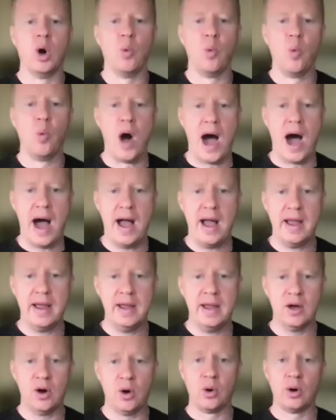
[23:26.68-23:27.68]

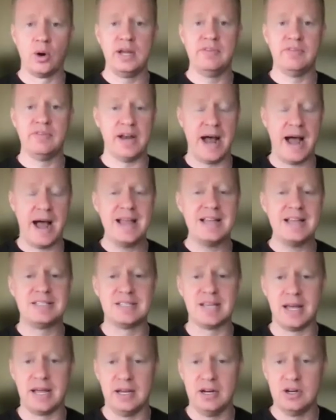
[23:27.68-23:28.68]
why, or even, I
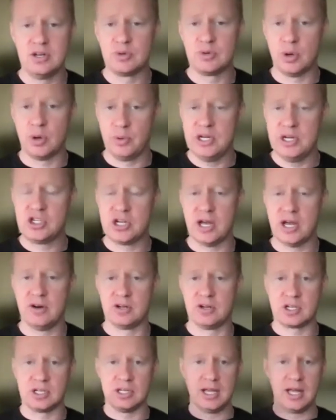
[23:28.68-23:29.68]
say, here's what we
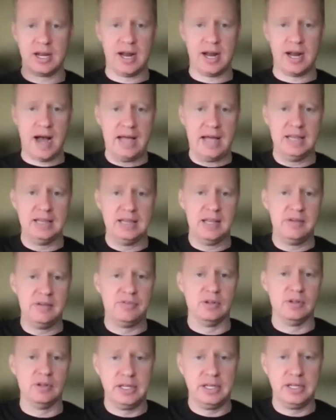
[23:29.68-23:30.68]
challenge a lot of
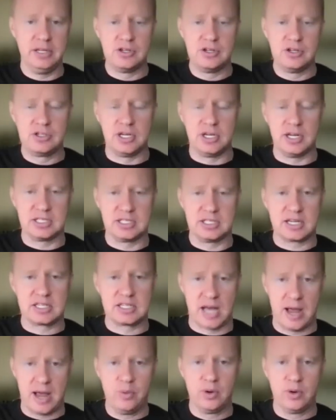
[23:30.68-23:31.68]
high-level leaders and execs
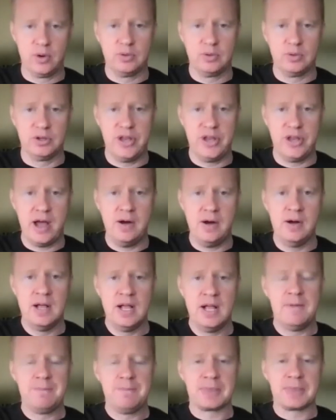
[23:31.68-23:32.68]
I work with now.
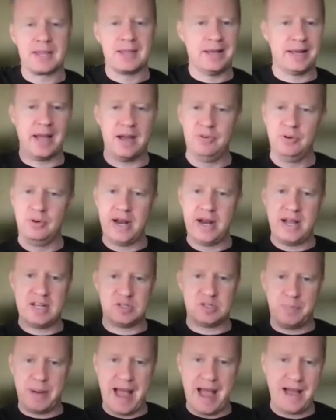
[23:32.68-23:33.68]
Like, everyone
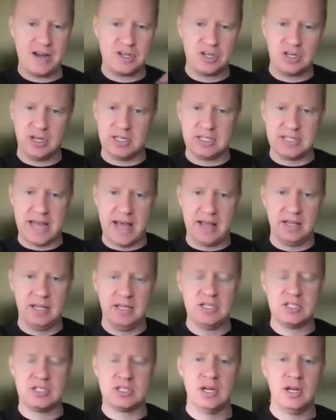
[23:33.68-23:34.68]
has passion and
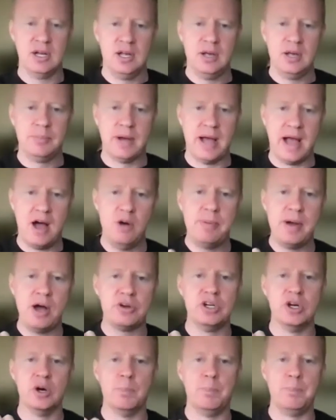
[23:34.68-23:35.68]
talents, but how
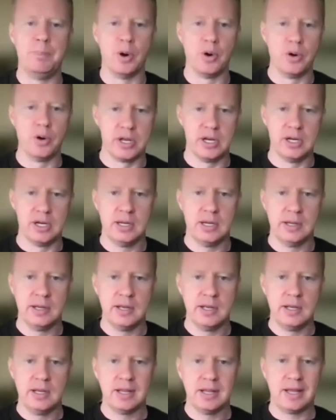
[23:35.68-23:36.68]
about your burden?
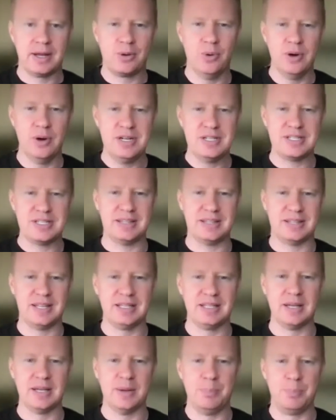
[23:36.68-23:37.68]
Like, what is that
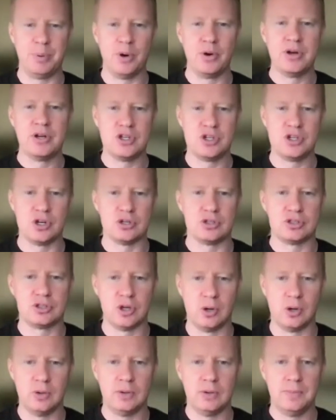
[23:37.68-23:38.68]
thing that burdens your
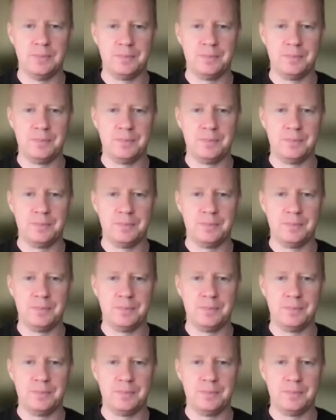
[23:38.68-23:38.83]
soul?